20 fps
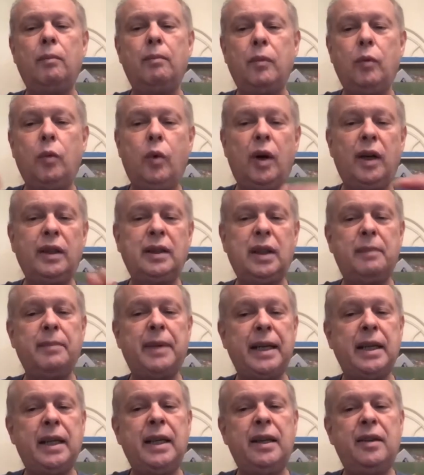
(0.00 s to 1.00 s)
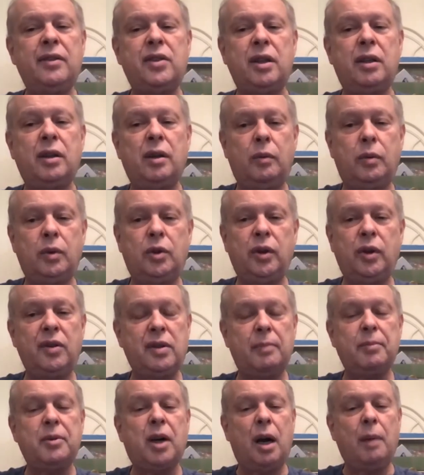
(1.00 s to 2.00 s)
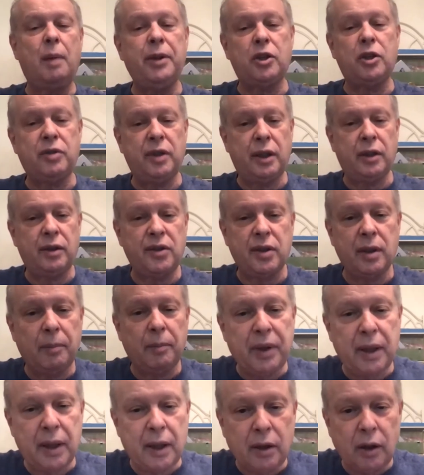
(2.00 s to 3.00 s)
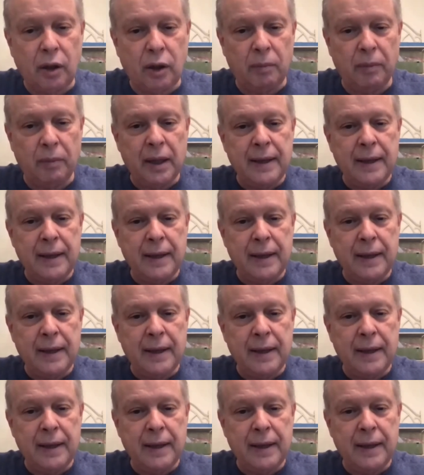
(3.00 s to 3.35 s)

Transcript: worked on my knees, you know, doing some carpentry or something at home.